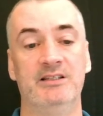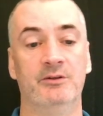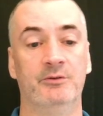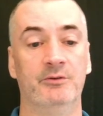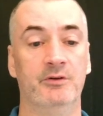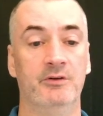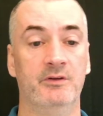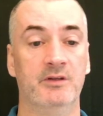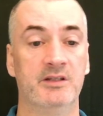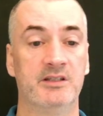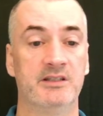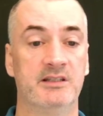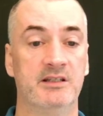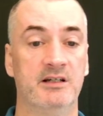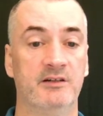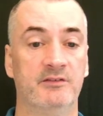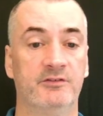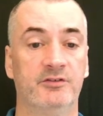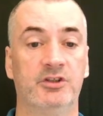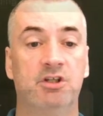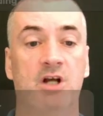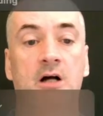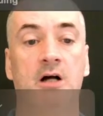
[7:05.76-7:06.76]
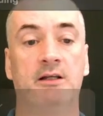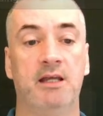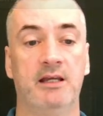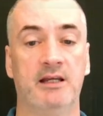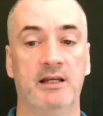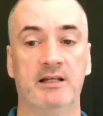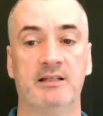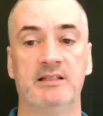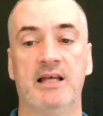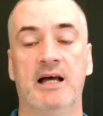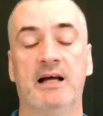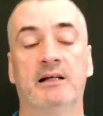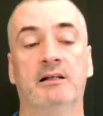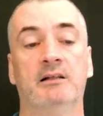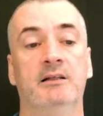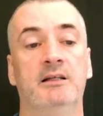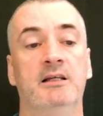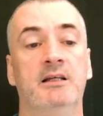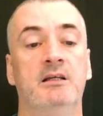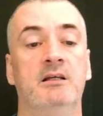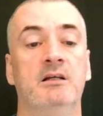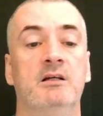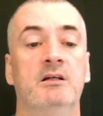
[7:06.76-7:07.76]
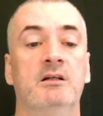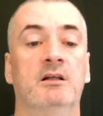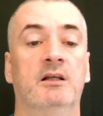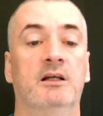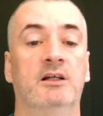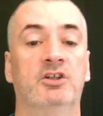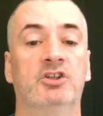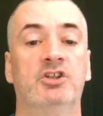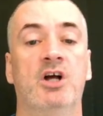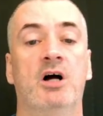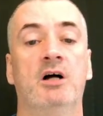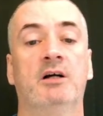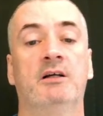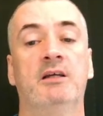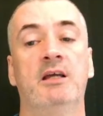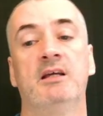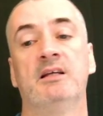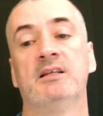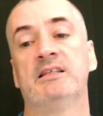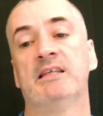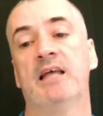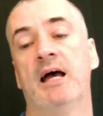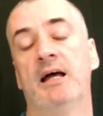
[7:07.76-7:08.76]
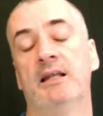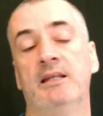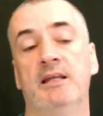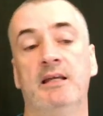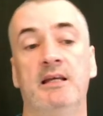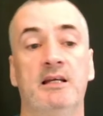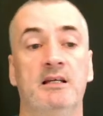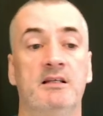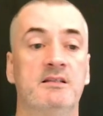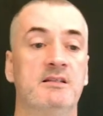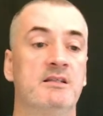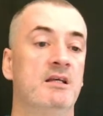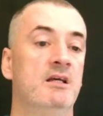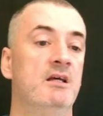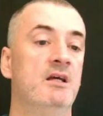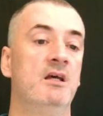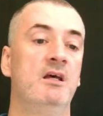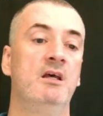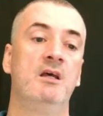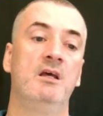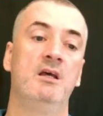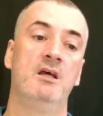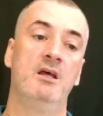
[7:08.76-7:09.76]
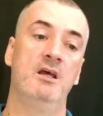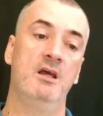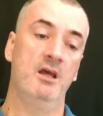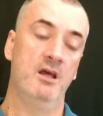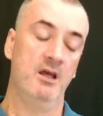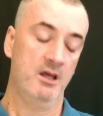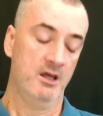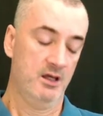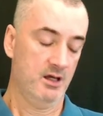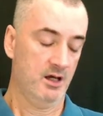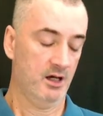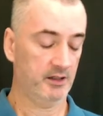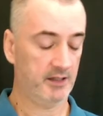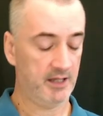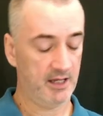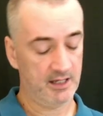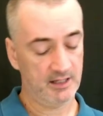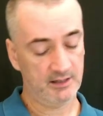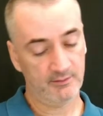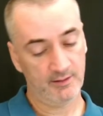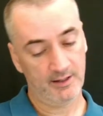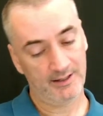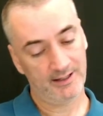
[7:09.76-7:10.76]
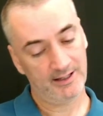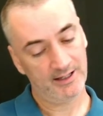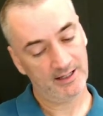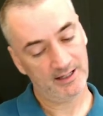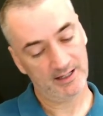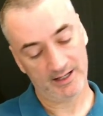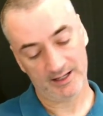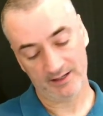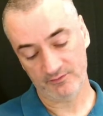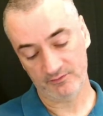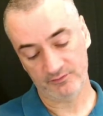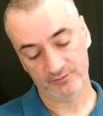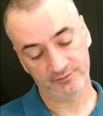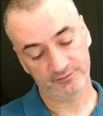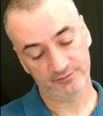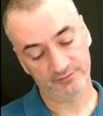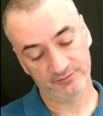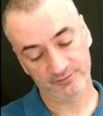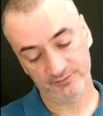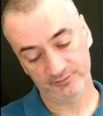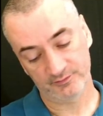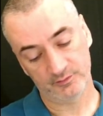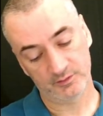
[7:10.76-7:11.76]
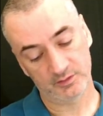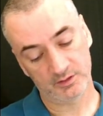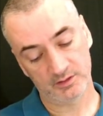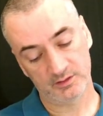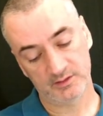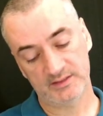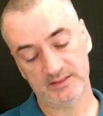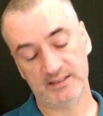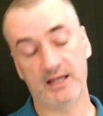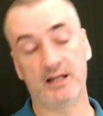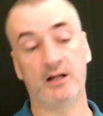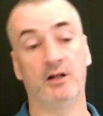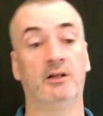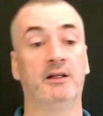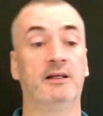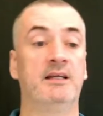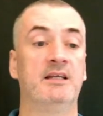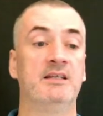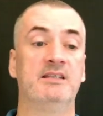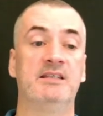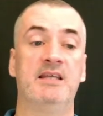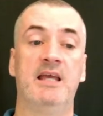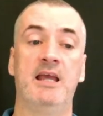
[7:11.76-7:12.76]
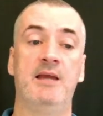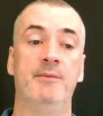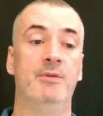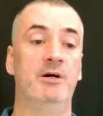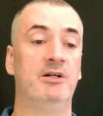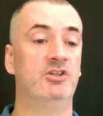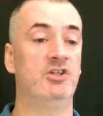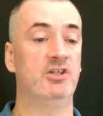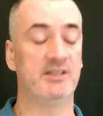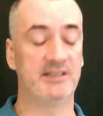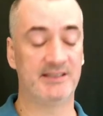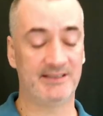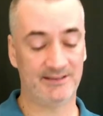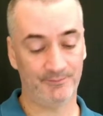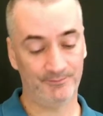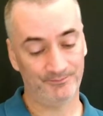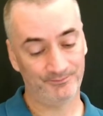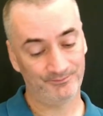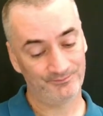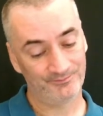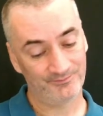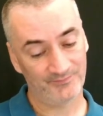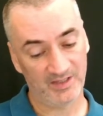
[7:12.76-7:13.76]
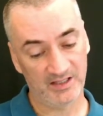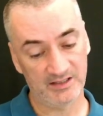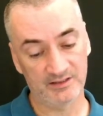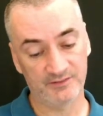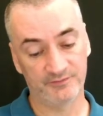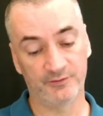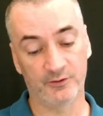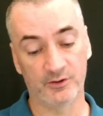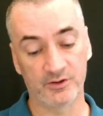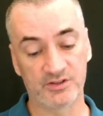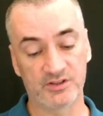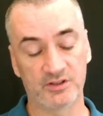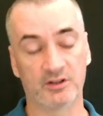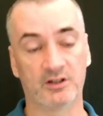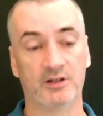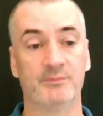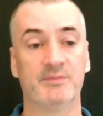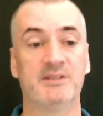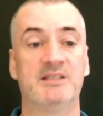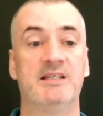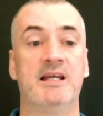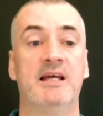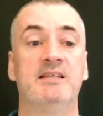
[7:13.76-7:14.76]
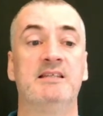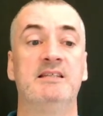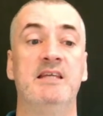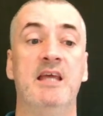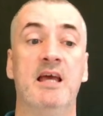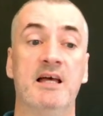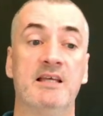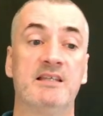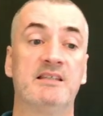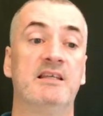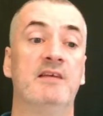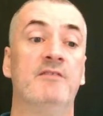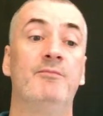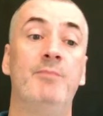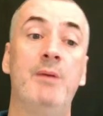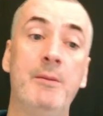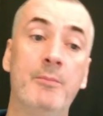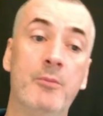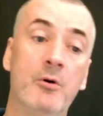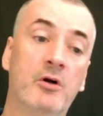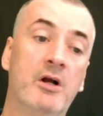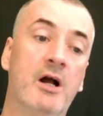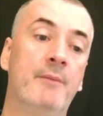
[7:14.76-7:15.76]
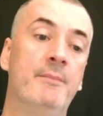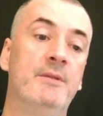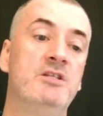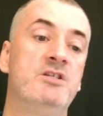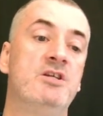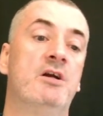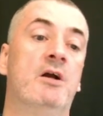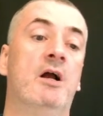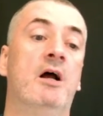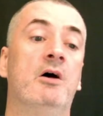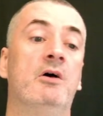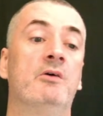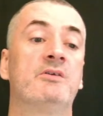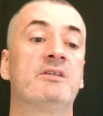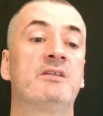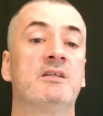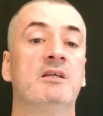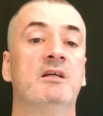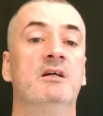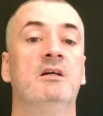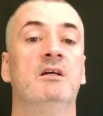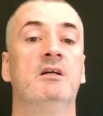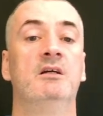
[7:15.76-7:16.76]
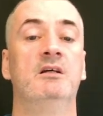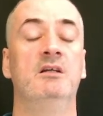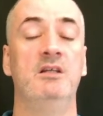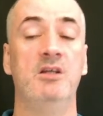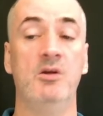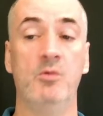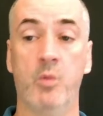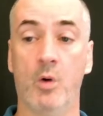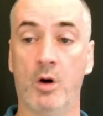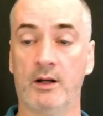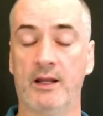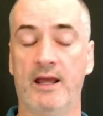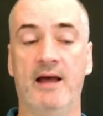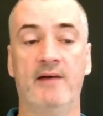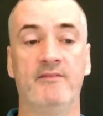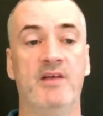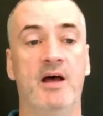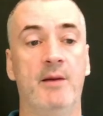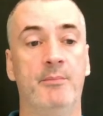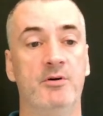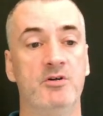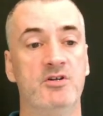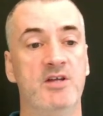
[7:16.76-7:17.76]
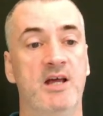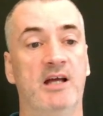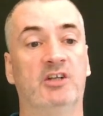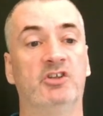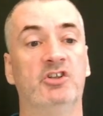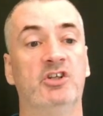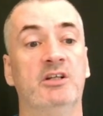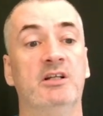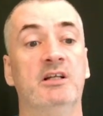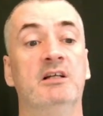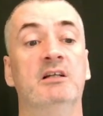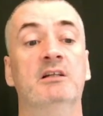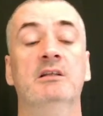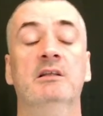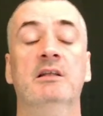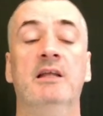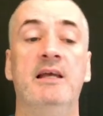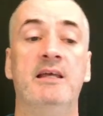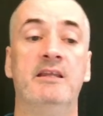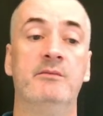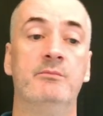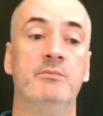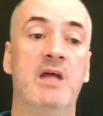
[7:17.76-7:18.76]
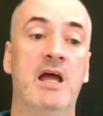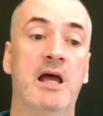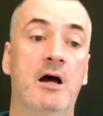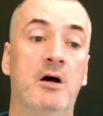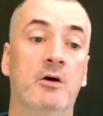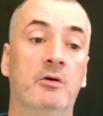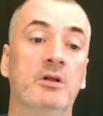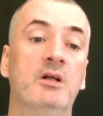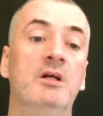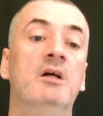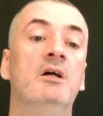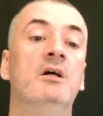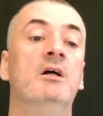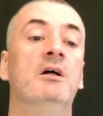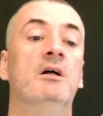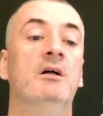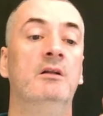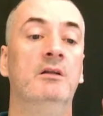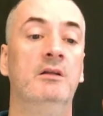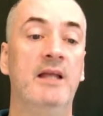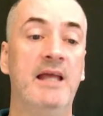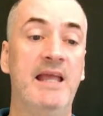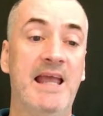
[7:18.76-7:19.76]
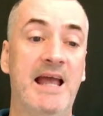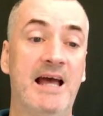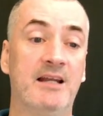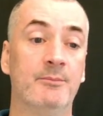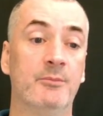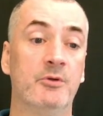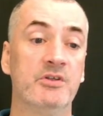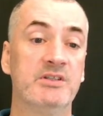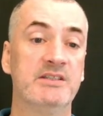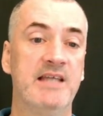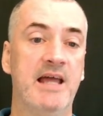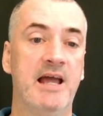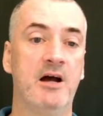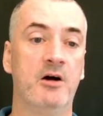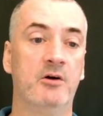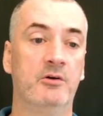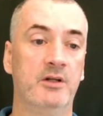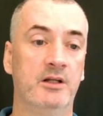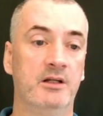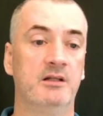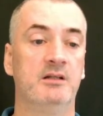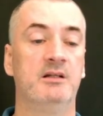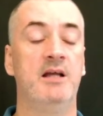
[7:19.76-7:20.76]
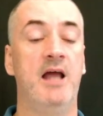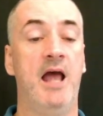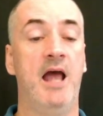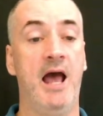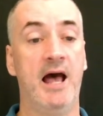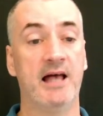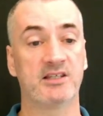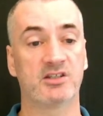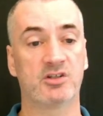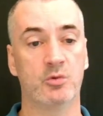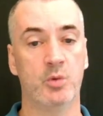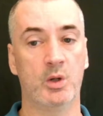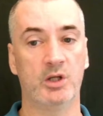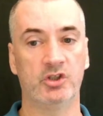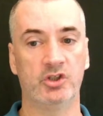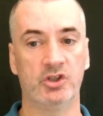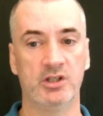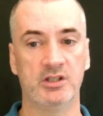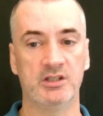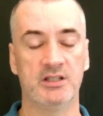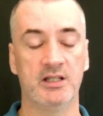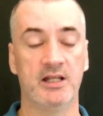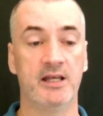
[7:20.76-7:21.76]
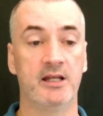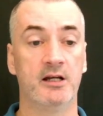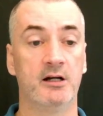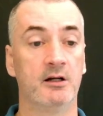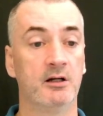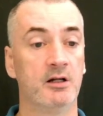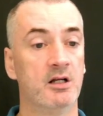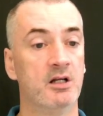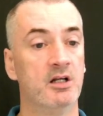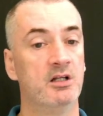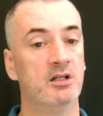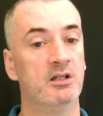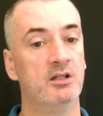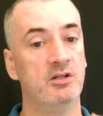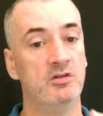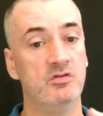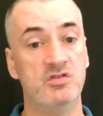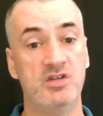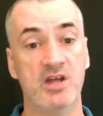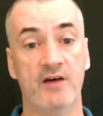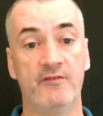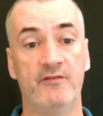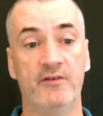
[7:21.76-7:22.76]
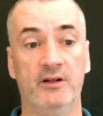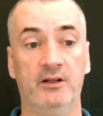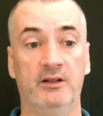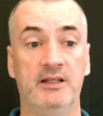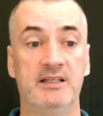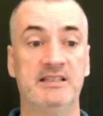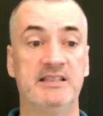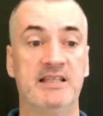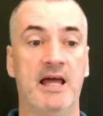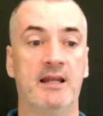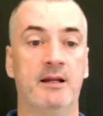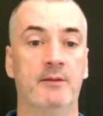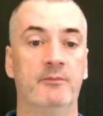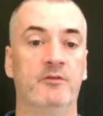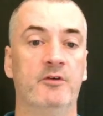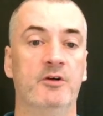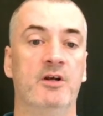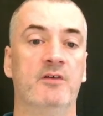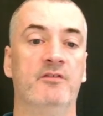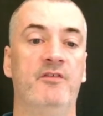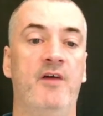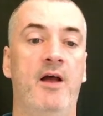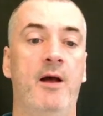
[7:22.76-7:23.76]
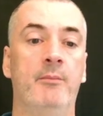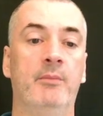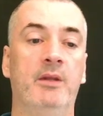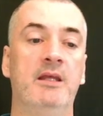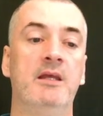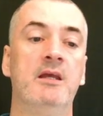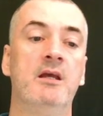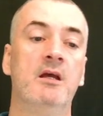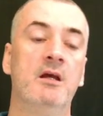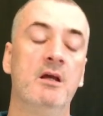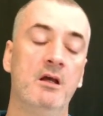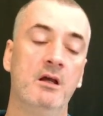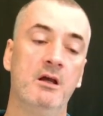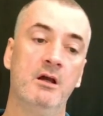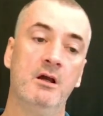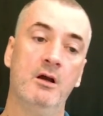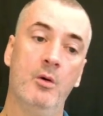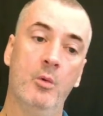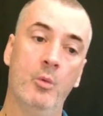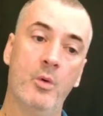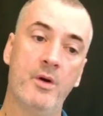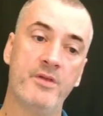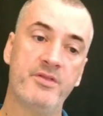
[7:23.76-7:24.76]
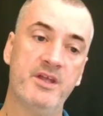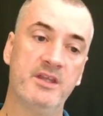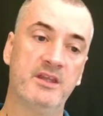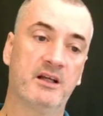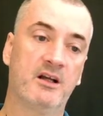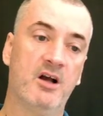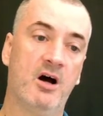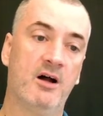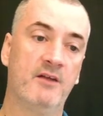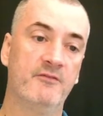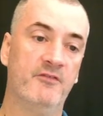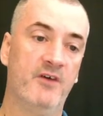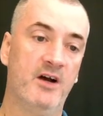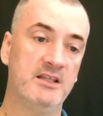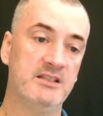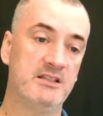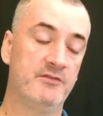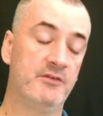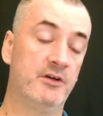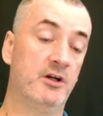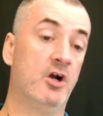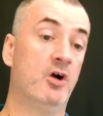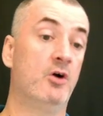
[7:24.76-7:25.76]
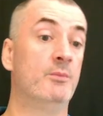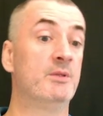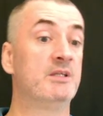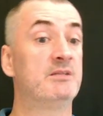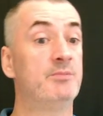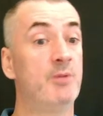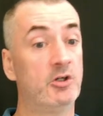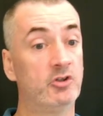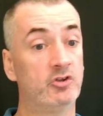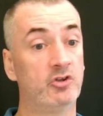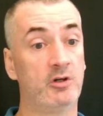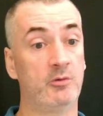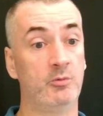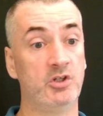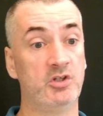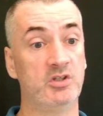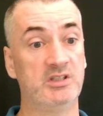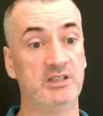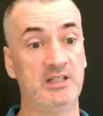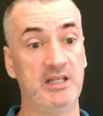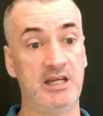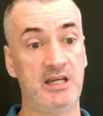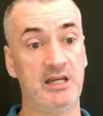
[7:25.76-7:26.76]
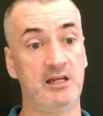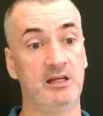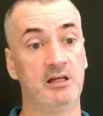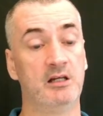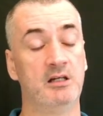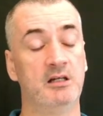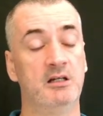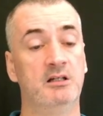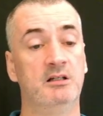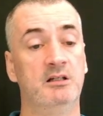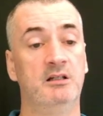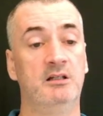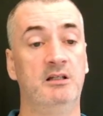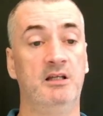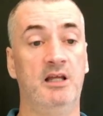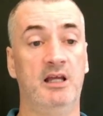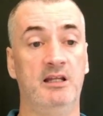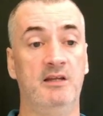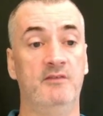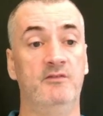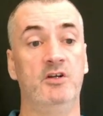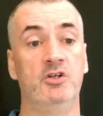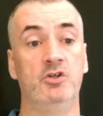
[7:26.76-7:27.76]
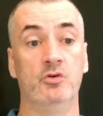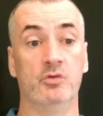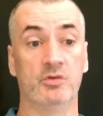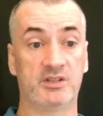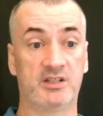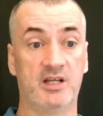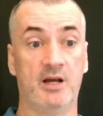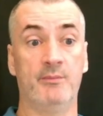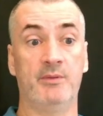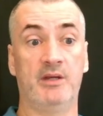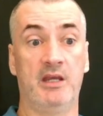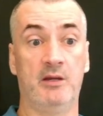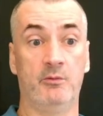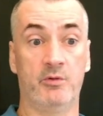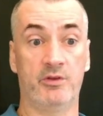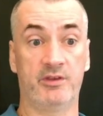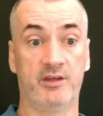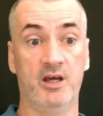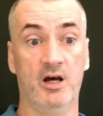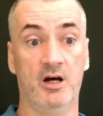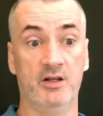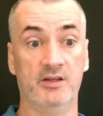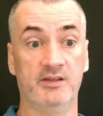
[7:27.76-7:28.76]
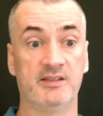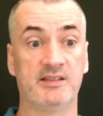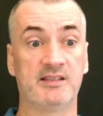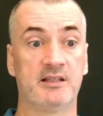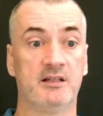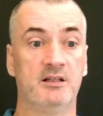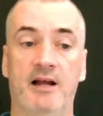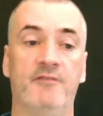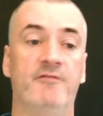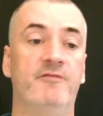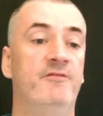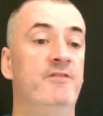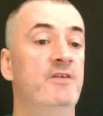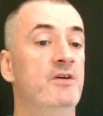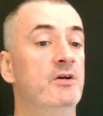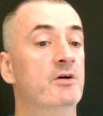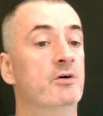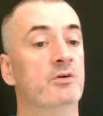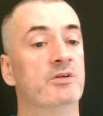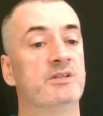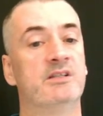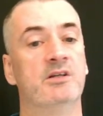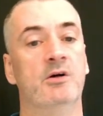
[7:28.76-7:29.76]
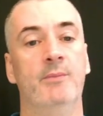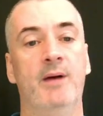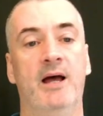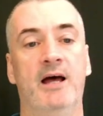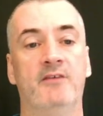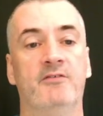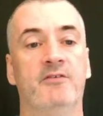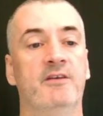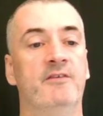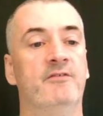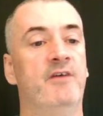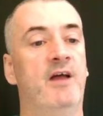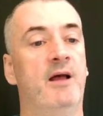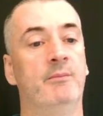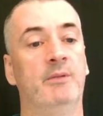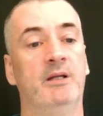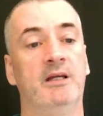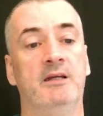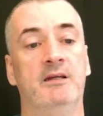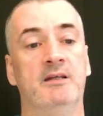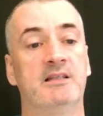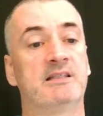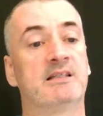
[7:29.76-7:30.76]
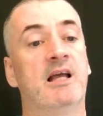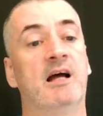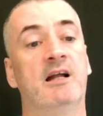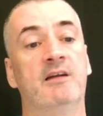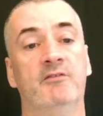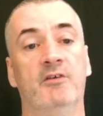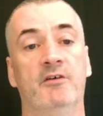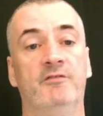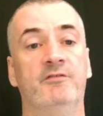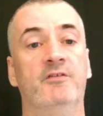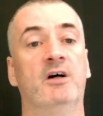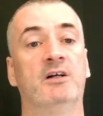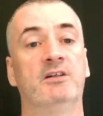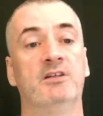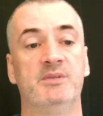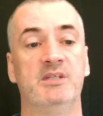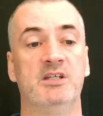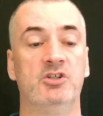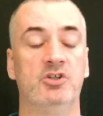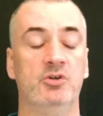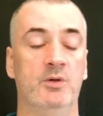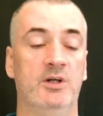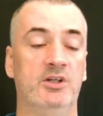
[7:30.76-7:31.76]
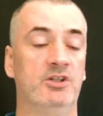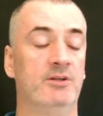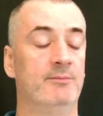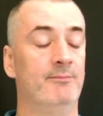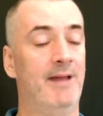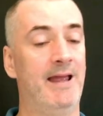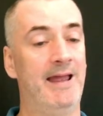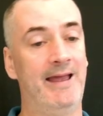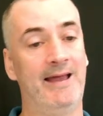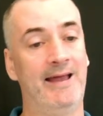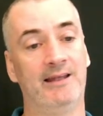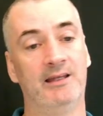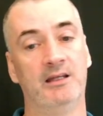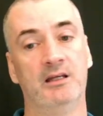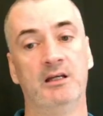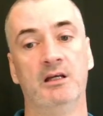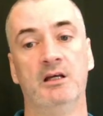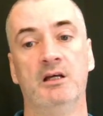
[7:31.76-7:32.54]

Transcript: do this stuff. Shocking, exactly. Like, shocking, saddening. Again, I've said all I can say, but just in the first circumstance, yes, if people come into your house, you want to have that protection. Lay them down. Lay animals down. Ask questions later. You definitely stand up for your family within the confines of your home, especially when you see individuals coming in with guns. I feel so bad for the family. It's kind of a fucked up situation, man.